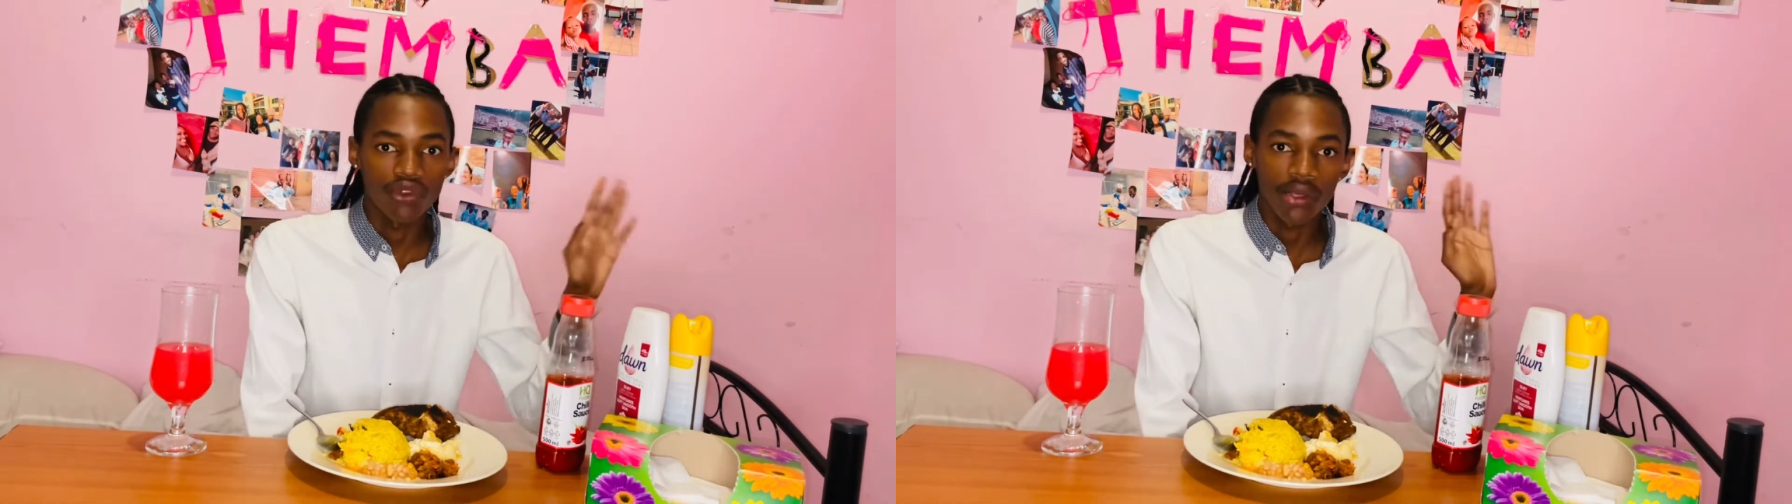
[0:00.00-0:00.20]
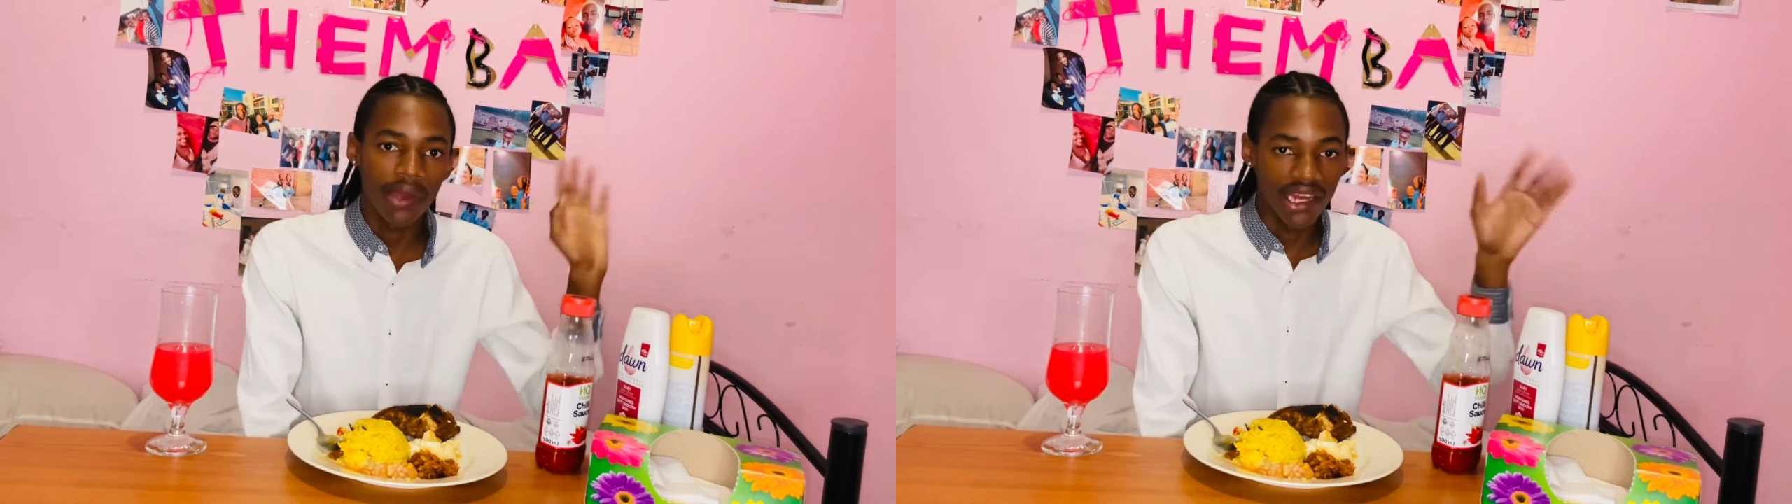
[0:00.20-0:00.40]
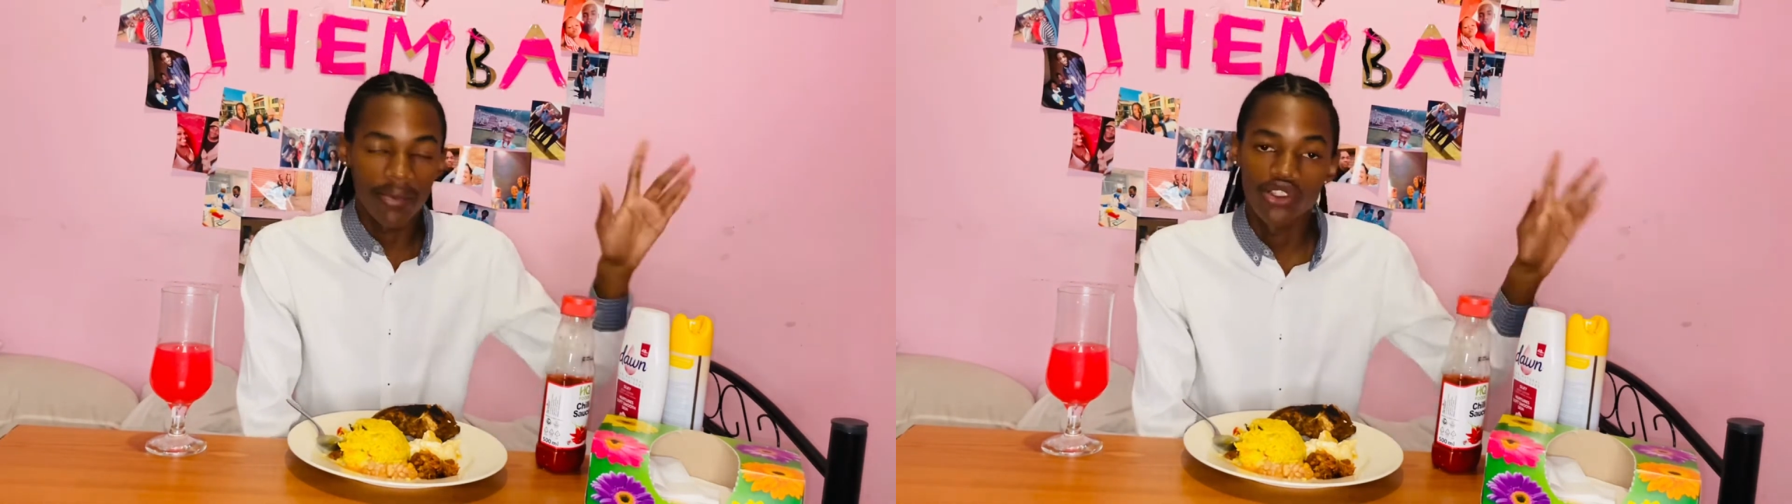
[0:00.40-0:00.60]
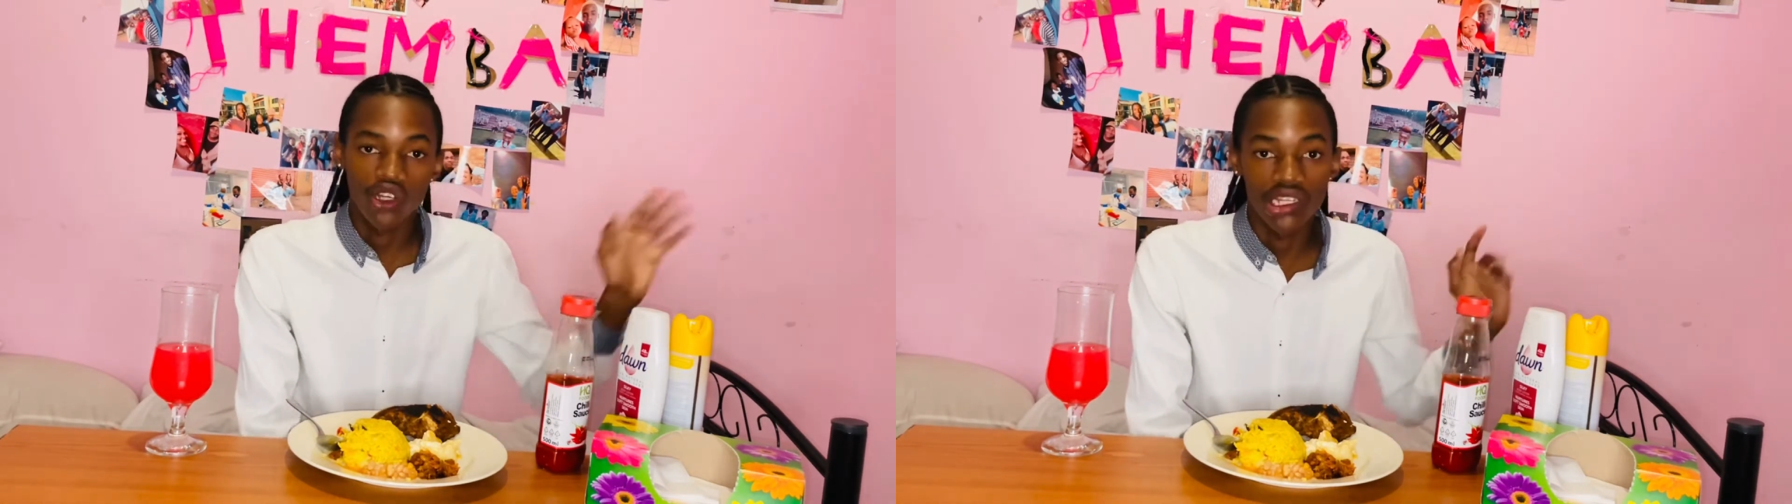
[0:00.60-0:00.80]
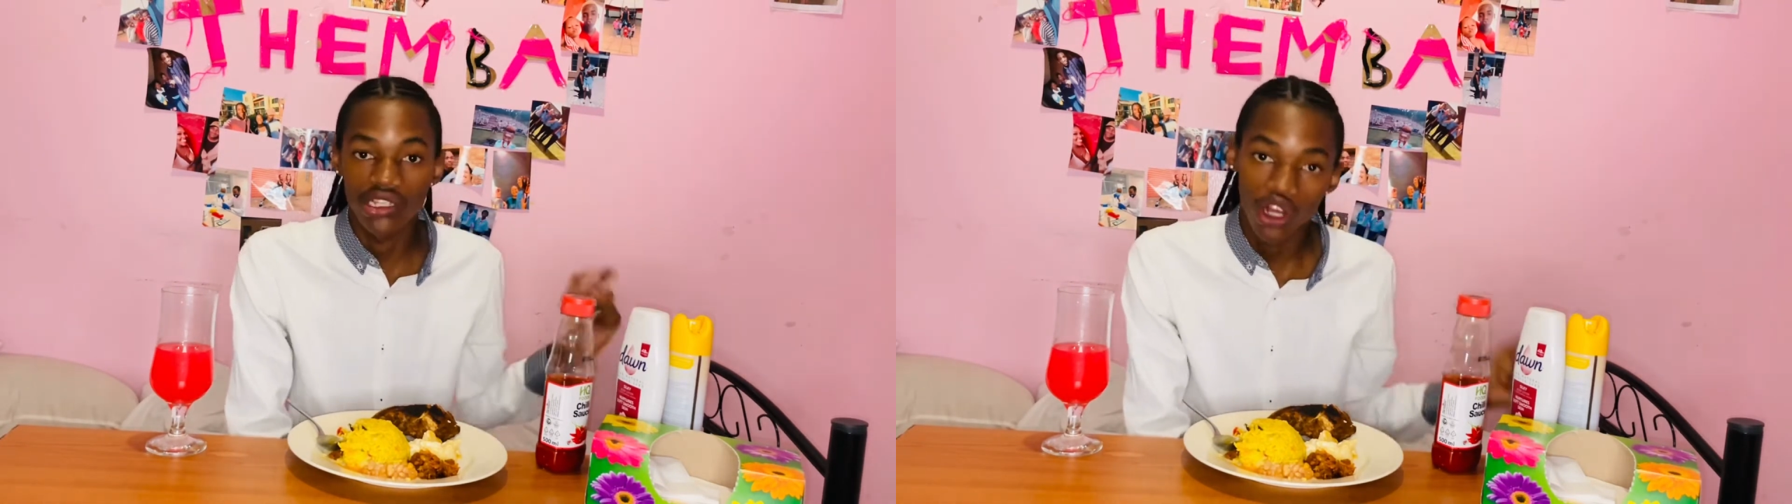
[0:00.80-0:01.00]
my neighbors are
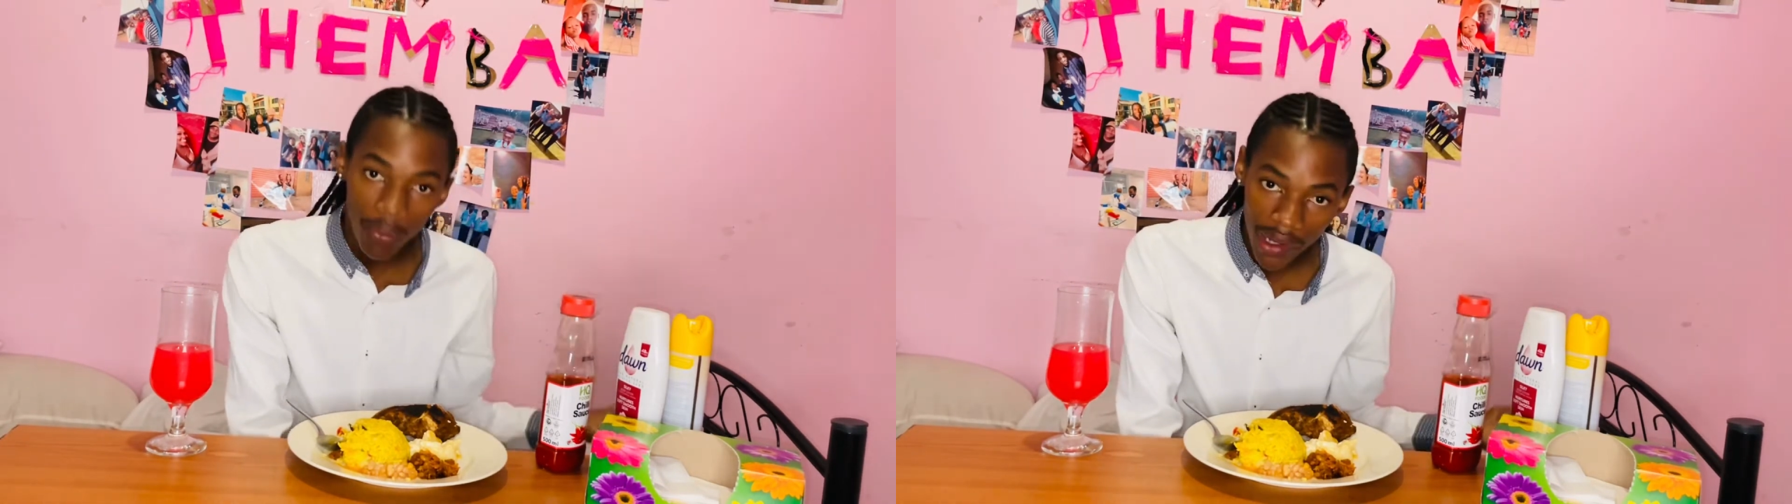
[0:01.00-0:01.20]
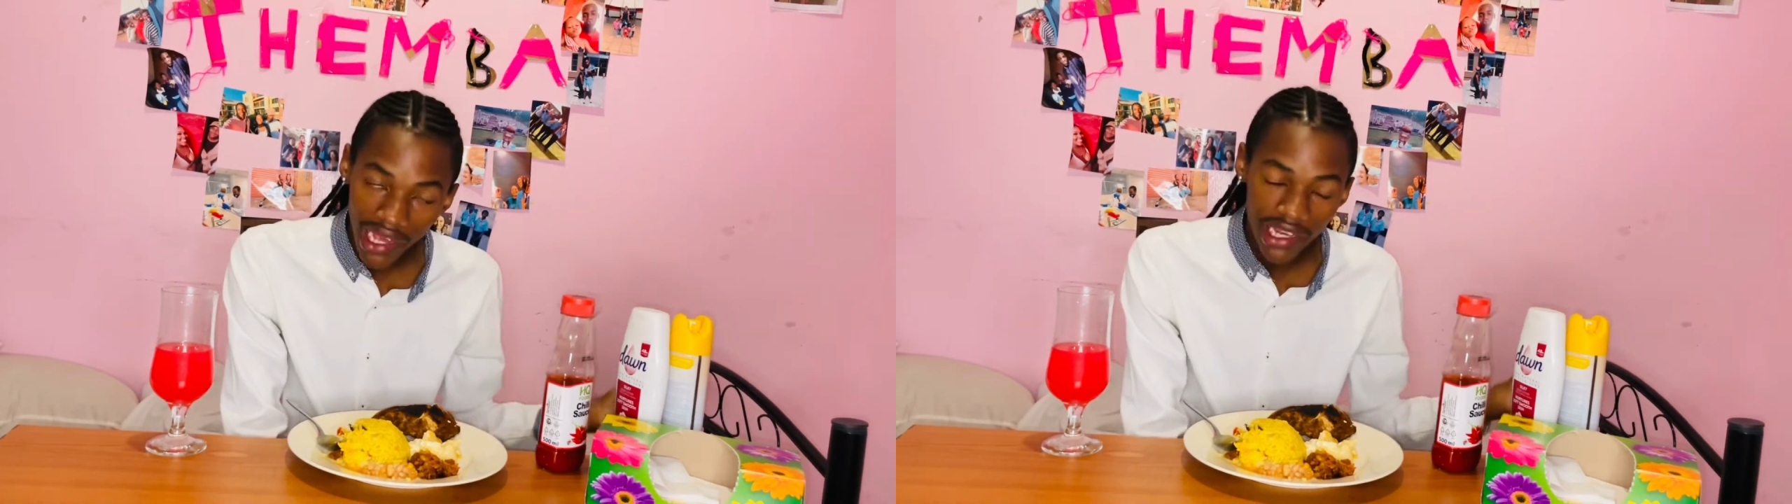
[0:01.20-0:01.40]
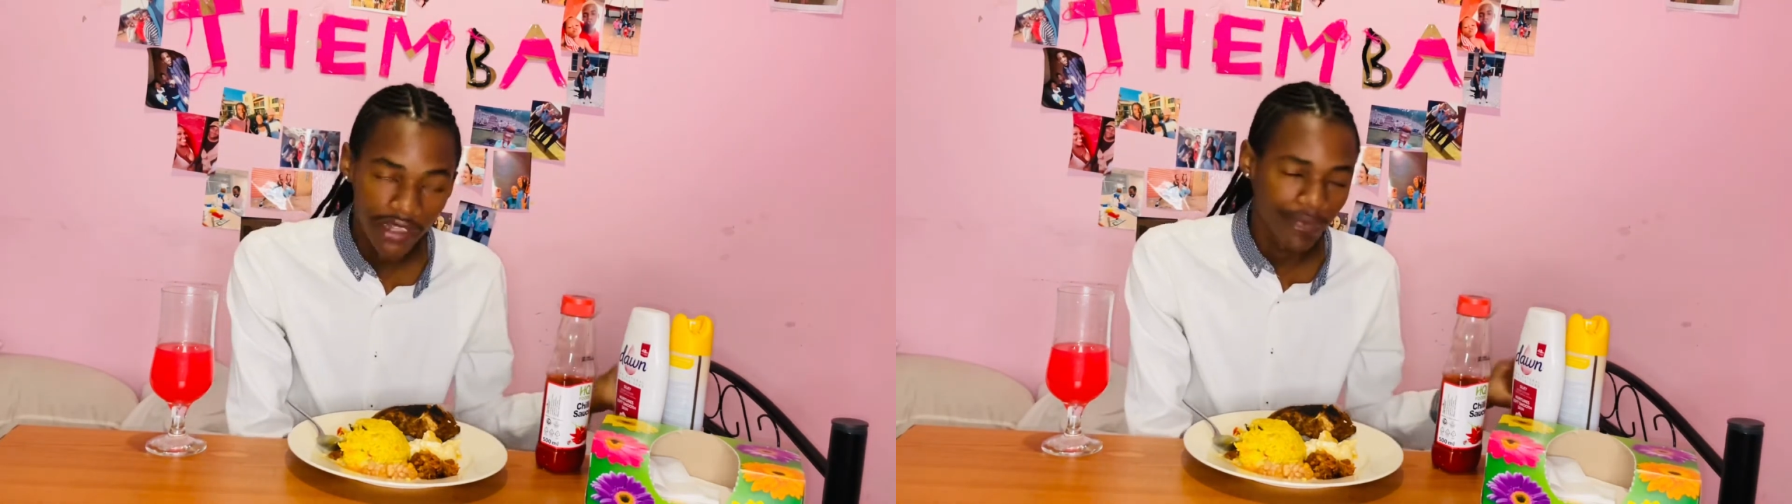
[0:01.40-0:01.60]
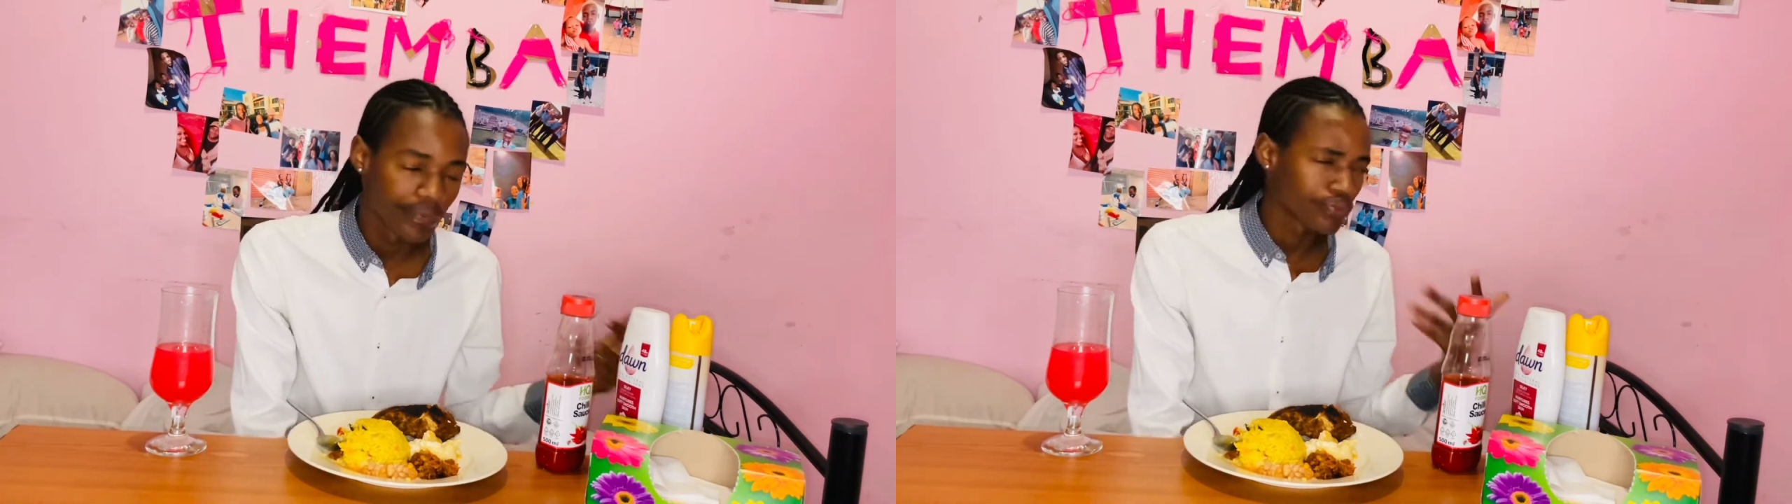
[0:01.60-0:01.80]
gonna start complaining.